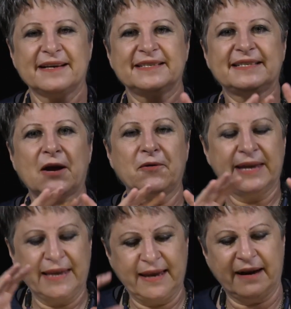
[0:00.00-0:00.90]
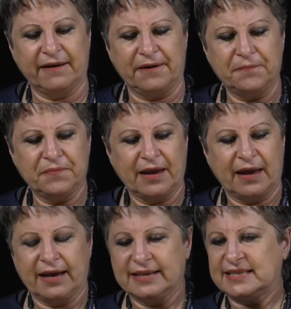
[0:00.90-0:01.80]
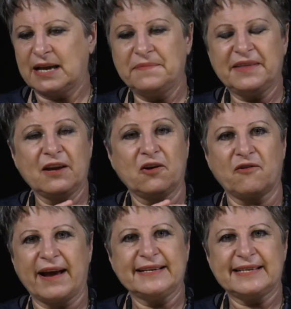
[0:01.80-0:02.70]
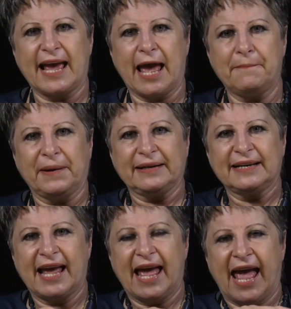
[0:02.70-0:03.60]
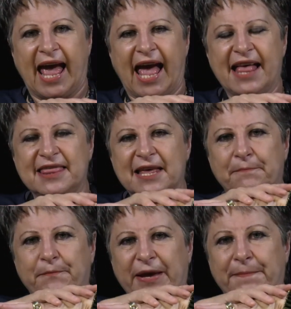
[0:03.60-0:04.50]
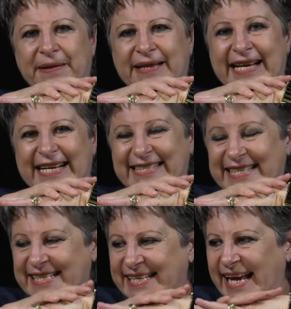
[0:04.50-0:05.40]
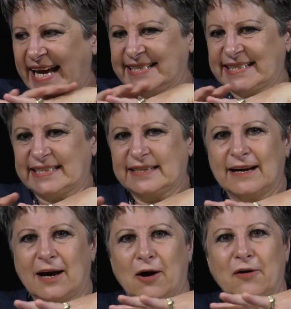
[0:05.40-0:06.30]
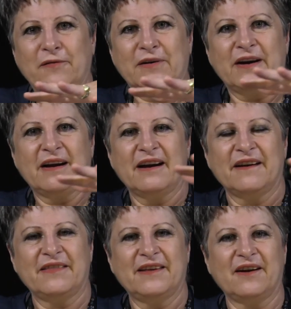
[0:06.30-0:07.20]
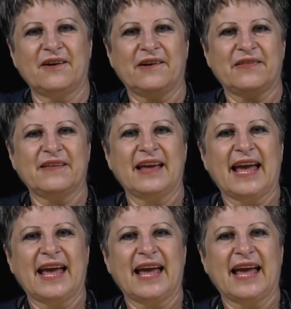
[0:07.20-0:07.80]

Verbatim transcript: So here, something crazy happened. And the people scattered over the earth.